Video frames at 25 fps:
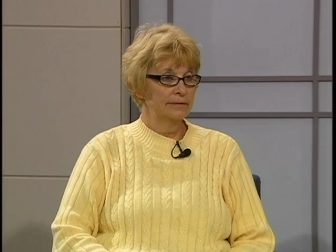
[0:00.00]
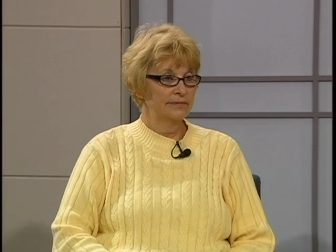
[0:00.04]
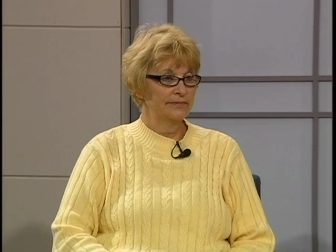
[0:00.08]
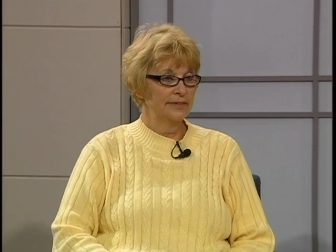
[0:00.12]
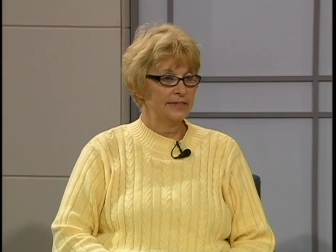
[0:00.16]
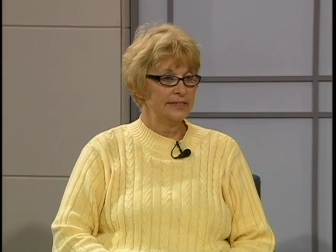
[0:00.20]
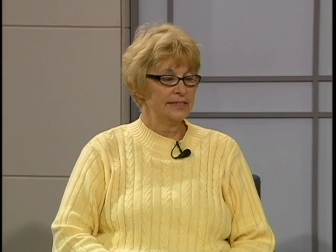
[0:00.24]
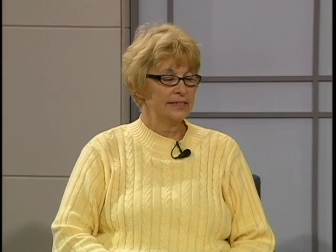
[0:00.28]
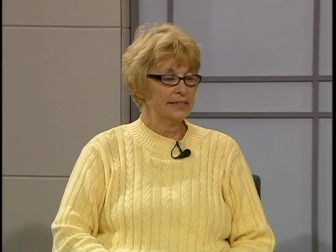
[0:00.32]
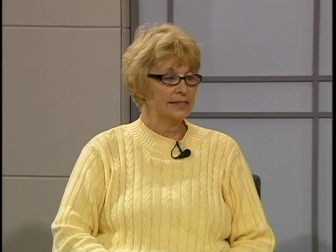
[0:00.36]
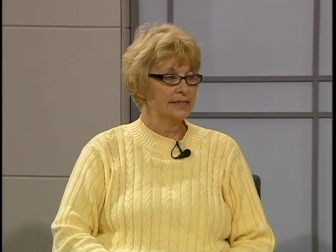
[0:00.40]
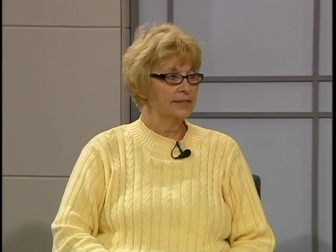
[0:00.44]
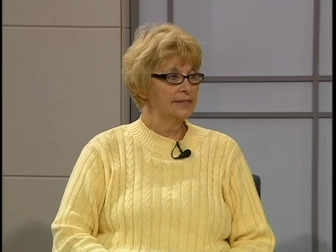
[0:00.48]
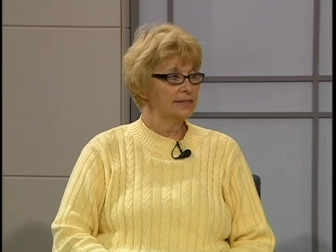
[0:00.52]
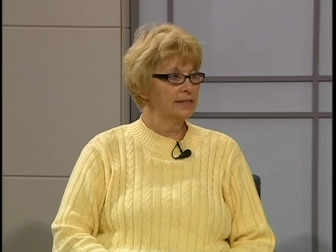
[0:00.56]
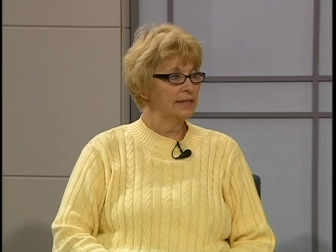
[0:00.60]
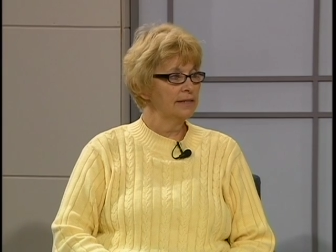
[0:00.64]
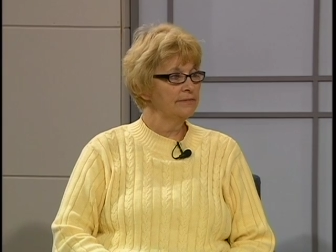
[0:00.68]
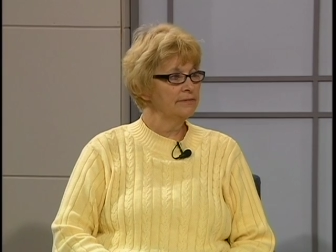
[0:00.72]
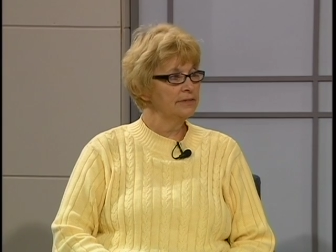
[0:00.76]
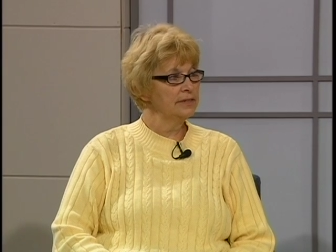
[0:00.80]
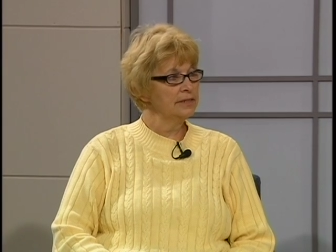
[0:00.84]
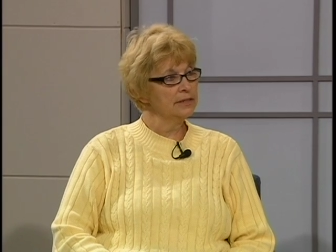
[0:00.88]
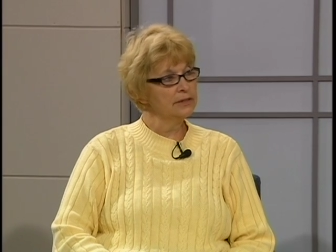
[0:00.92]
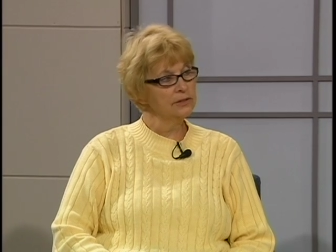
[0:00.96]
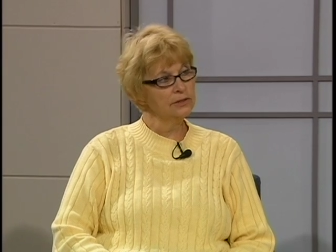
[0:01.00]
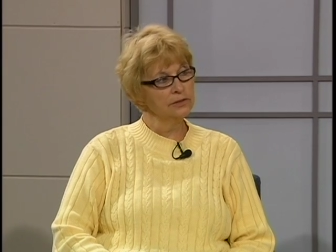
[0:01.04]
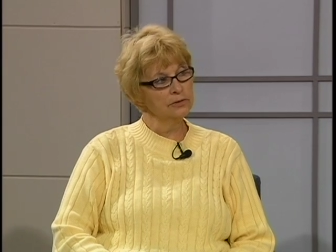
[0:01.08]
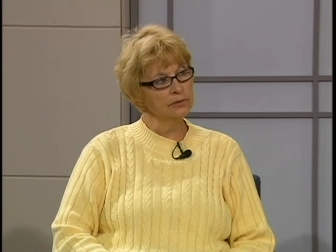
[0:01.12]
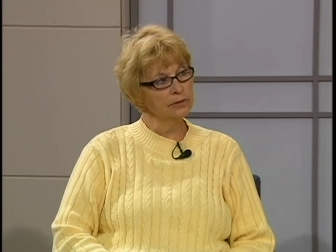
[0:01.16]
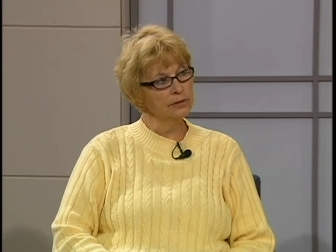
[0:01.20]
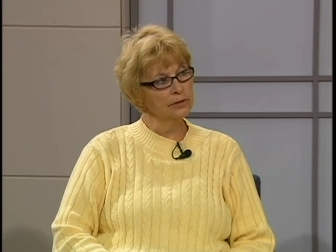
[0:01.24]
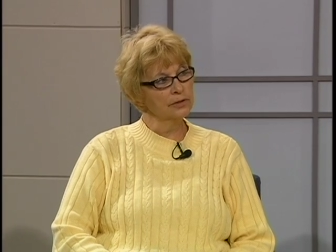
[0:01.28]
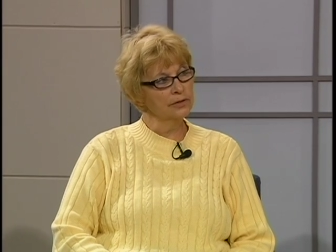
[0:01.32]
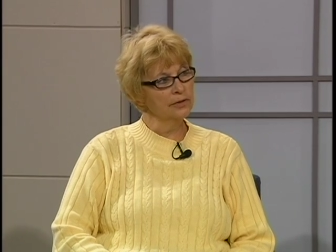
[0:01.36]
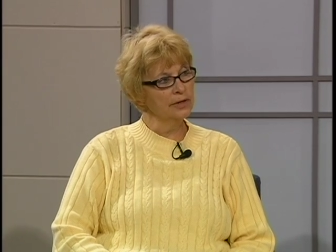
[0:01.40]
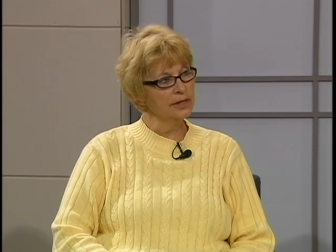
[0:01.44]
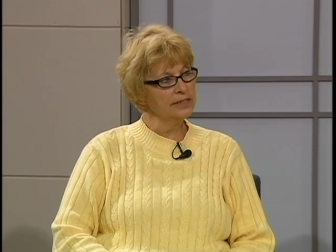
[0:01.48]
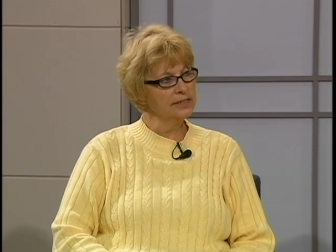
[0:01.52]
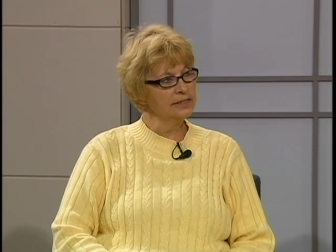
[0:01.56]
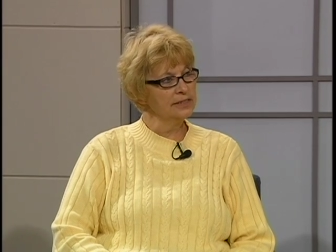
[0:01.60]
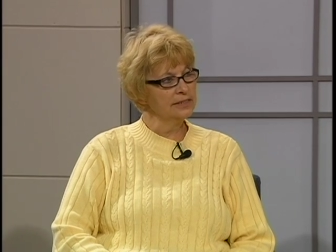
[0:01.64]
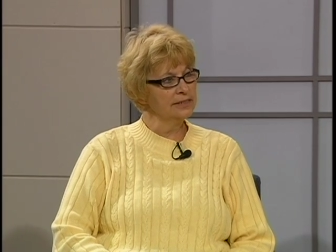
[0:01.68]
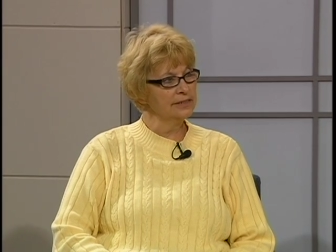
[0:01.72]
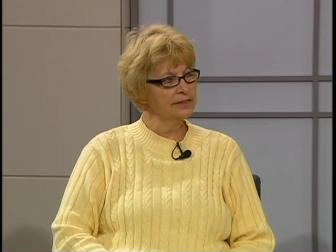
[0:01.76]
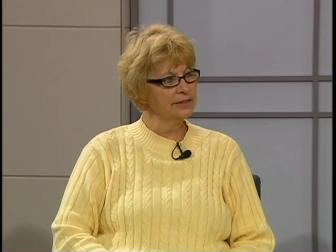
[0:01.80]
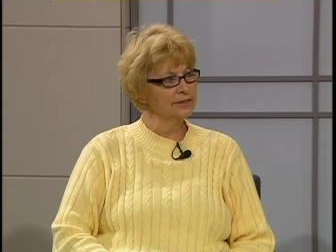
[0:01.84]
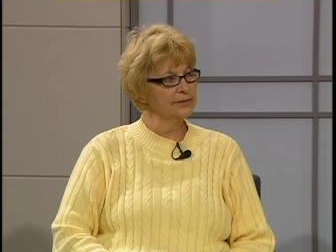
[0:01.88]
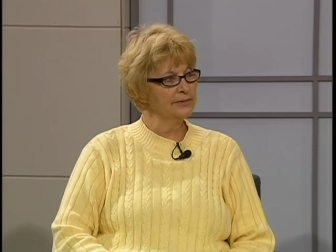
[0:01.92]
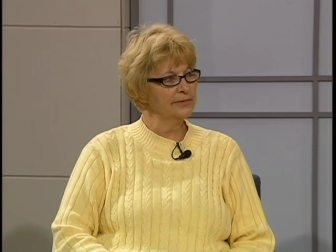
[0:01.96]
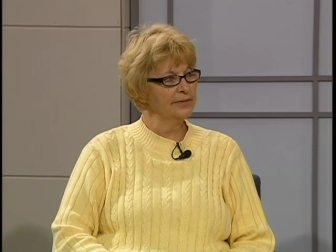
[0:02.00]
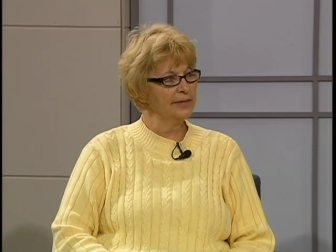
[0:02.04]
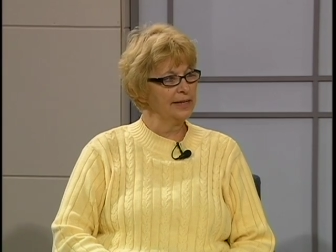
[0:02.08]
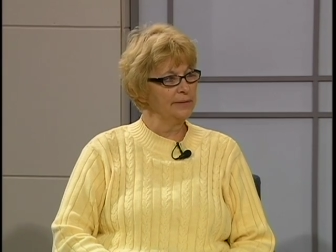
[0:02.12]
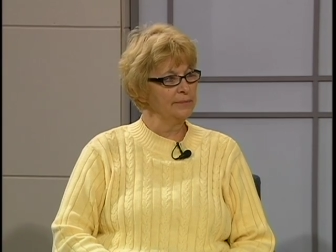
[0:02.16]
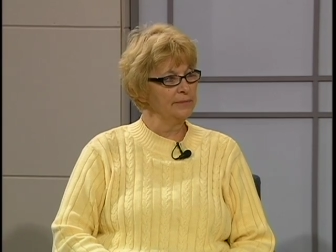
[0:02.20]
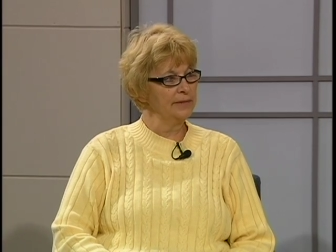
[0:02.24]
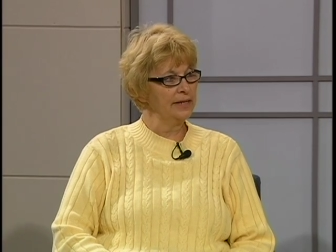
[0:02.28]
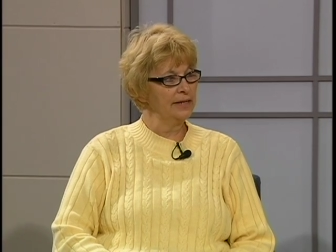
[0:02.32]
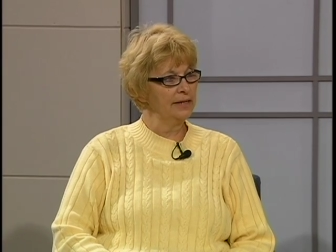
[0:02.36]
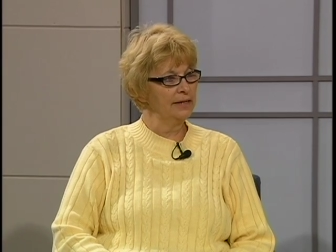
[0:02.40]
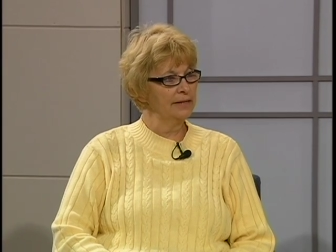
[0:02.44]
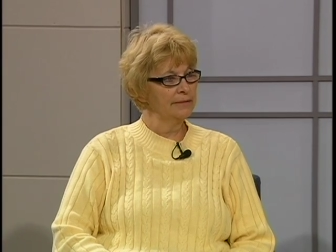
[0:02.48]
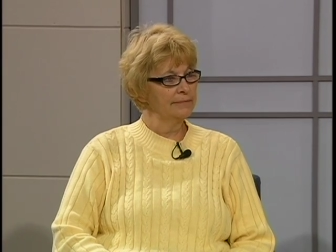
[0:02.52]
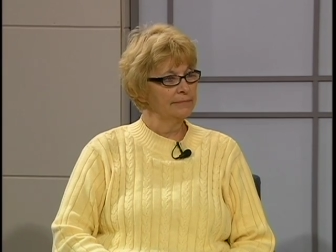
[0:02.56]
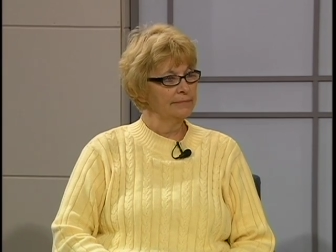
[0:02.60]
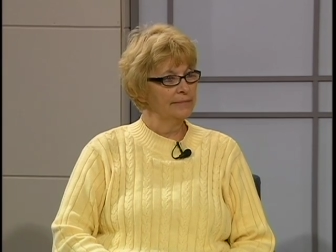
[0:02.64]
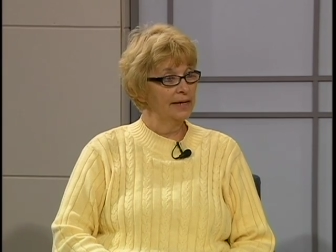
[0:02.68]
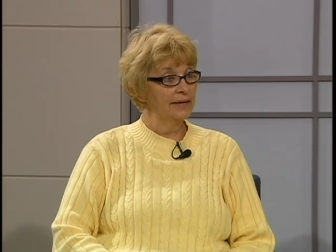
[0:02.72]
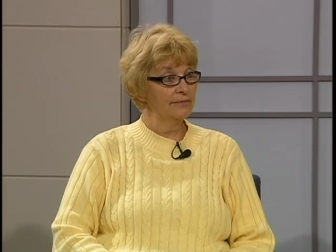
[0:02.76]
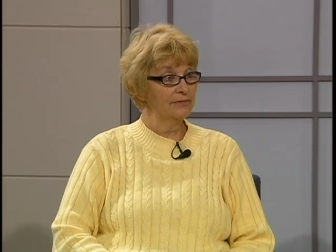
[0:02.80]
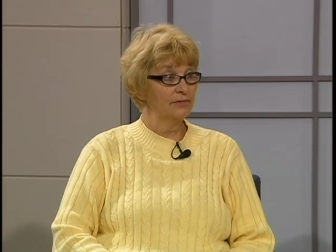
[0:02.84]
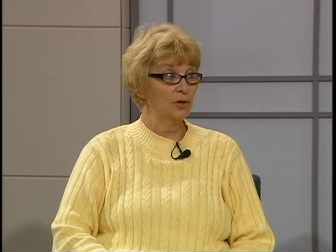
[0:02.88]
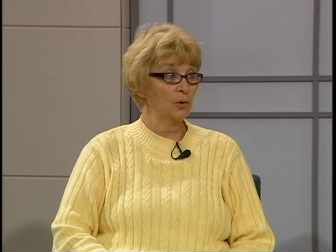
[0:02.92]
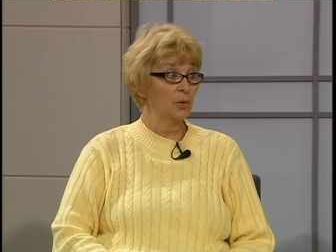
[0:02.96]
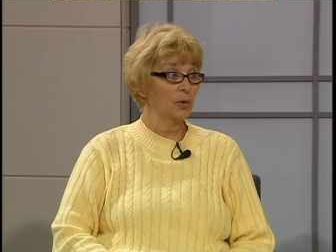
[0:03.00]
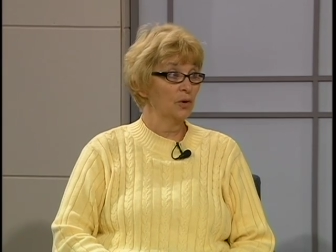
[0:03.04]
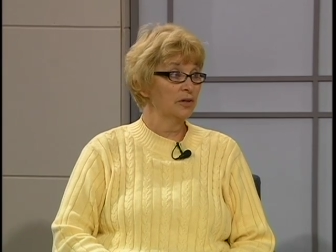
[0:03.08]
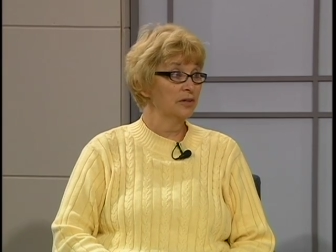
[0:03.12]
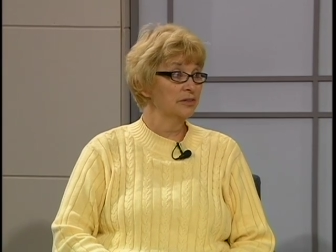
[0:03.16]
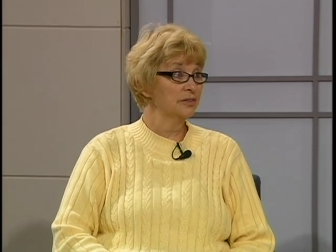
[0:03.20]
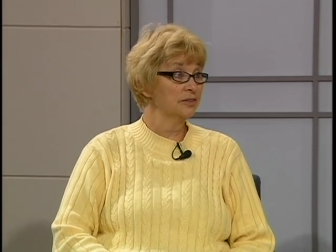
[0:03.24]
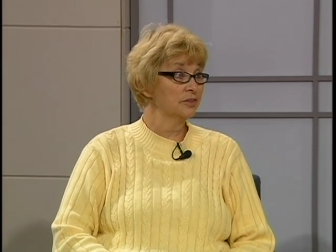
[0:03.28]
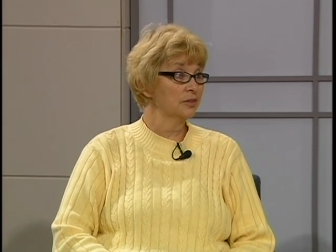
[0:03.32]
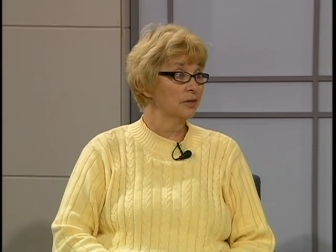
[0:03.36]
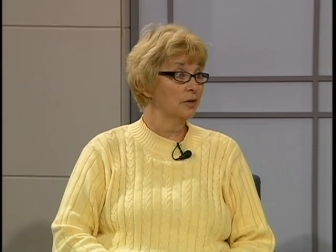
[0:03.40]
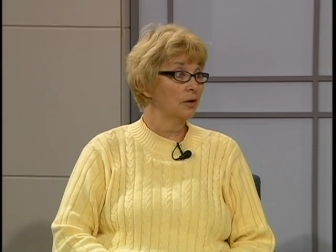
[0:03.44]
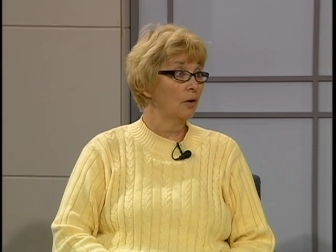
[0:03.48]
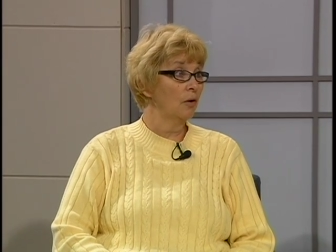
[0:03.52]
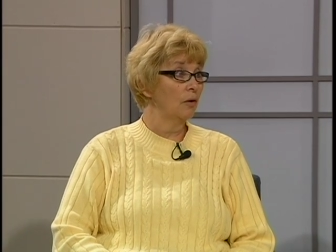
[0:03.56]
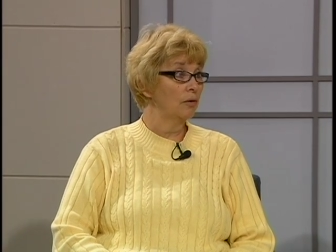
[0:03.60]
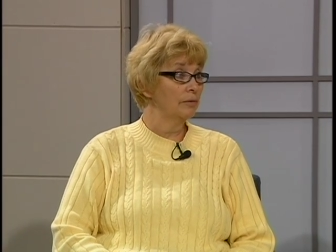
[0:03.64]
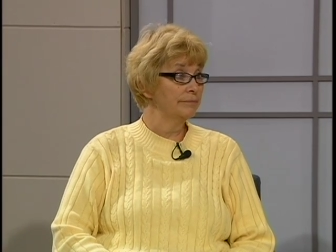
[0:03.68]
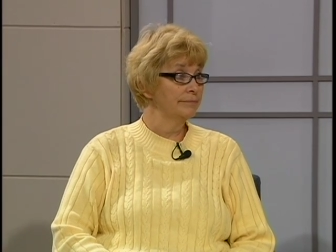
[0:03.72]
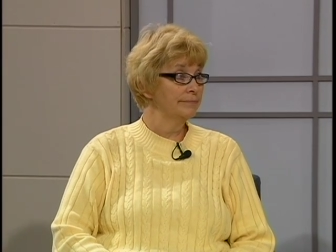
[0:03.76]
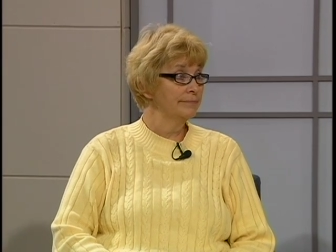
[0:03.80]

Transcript: facing a safety issue or a crisis in their family have nowhere else to go.